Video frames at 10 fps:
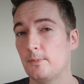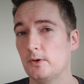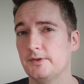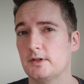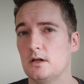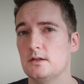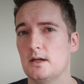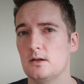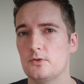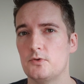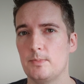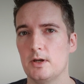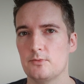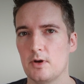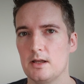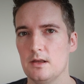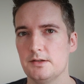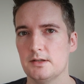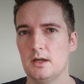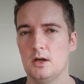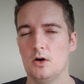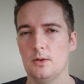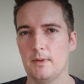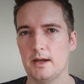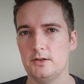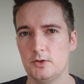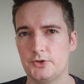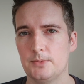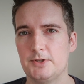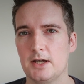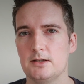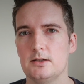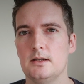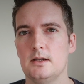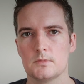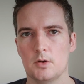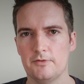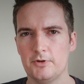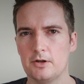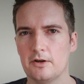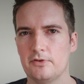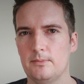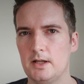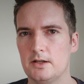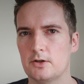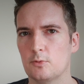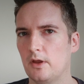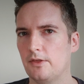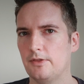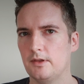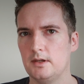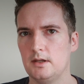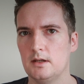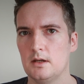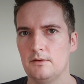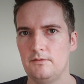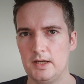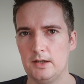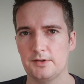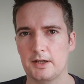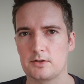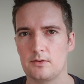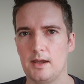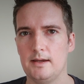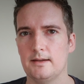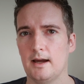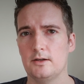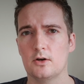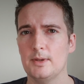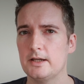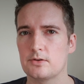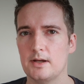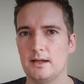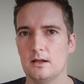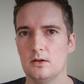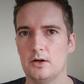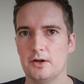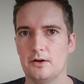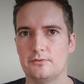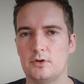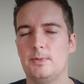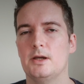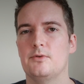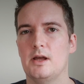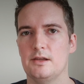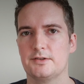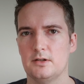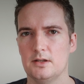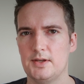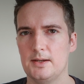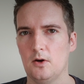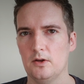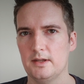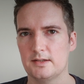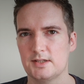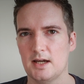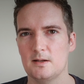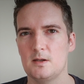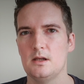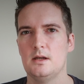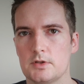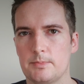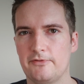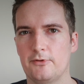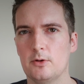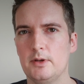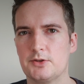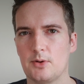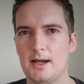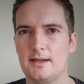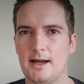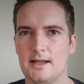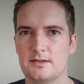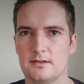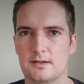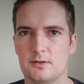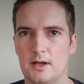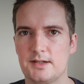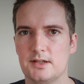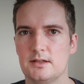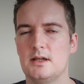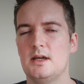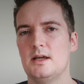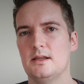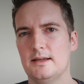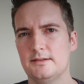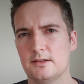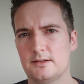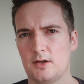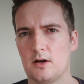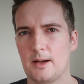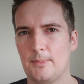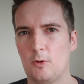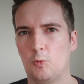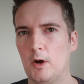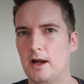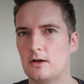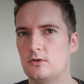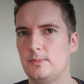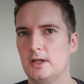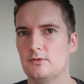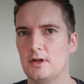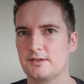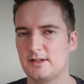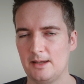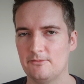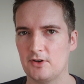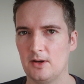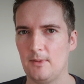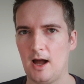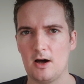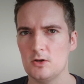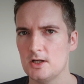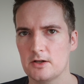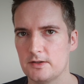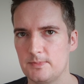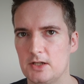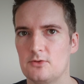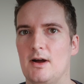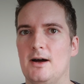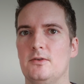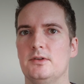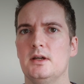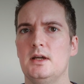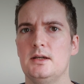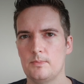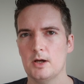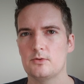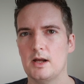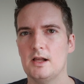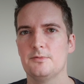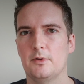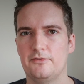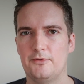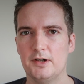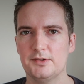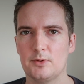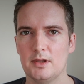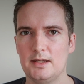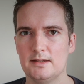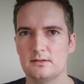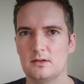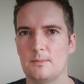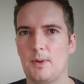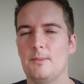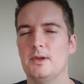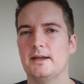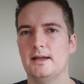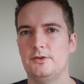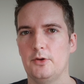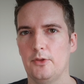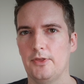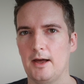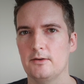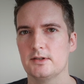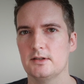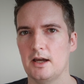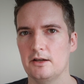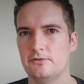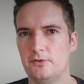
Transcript: when I posted content on Ruby on Rails on my YouTube channel. So if you're not familiar with the videos I create, I normally create a lot of Ruby on Rails content on this channel. So before we try to answer this question, let's just talk about where Ruby on Rails came from, how long it's been around. Ruby on Rails was first released to the public in two thousand